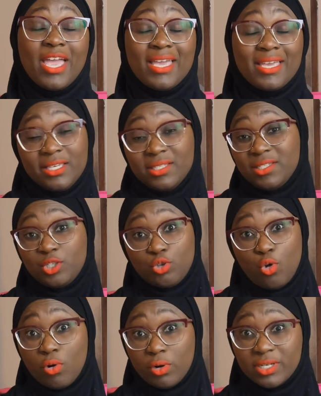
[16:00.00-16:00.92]
where it's
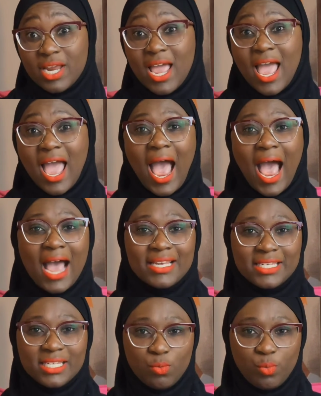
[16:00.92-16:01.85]
stored
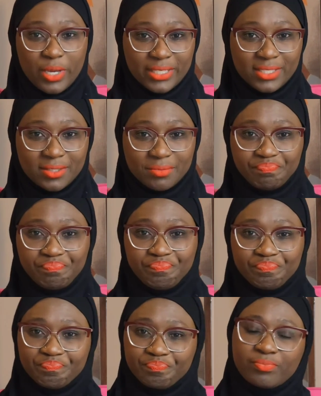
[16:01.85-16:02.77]
and it waits
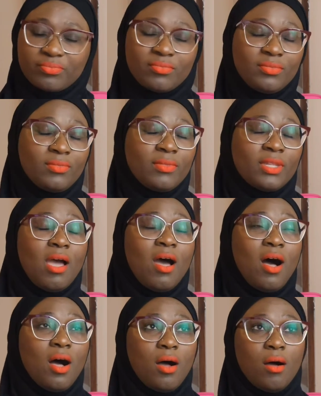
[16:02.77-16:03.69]

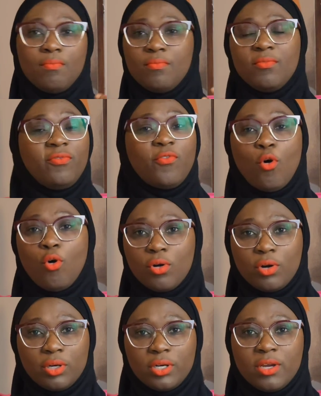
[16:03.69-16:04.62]
um,
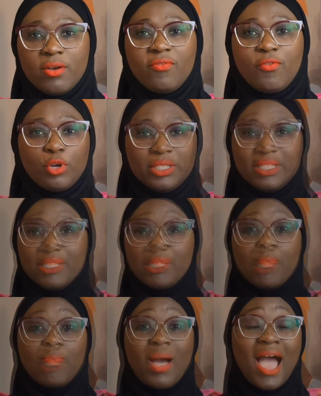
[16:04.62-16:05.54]
for for
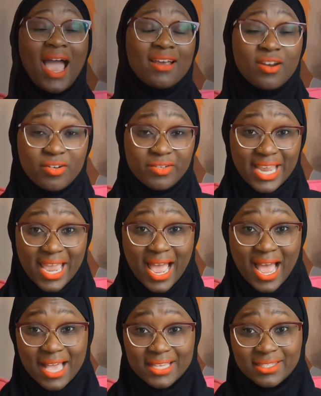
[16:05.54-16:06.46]
me. The
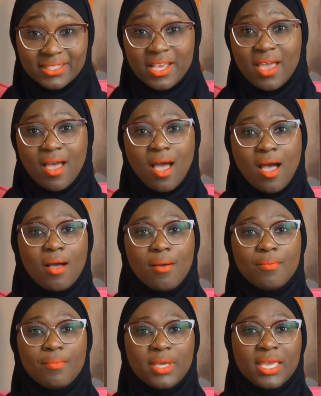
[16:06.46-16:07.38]
pancreas,
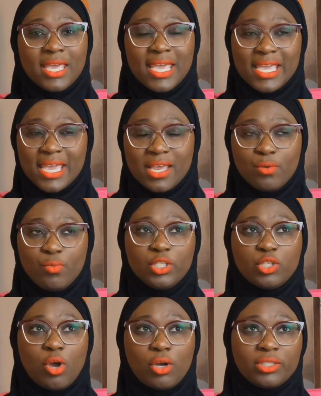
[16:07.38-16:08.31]
um,
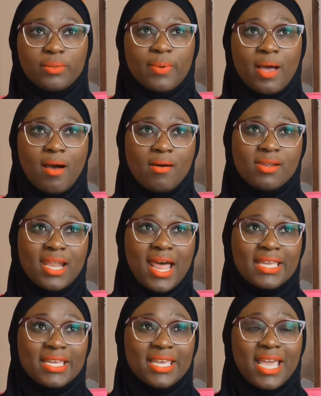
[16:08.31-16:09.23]
again, we talked
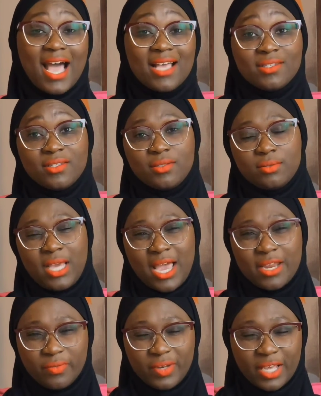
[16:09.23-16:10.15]
about like it
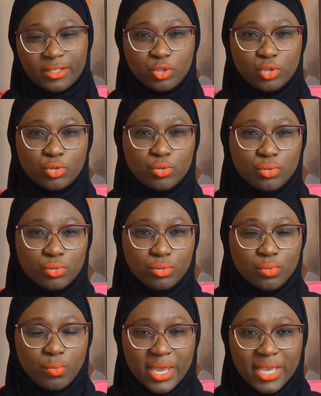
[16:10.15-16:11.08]
has kind of like
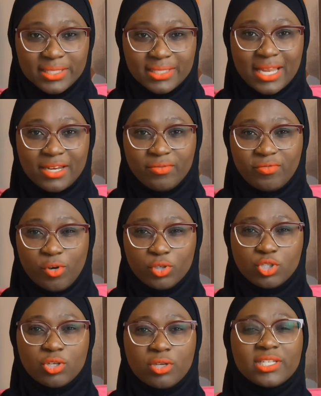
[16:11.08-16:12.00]
two ways that it
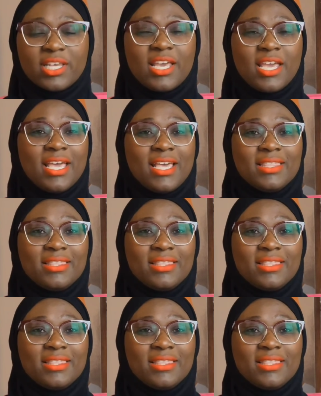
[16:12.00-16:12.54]
functions.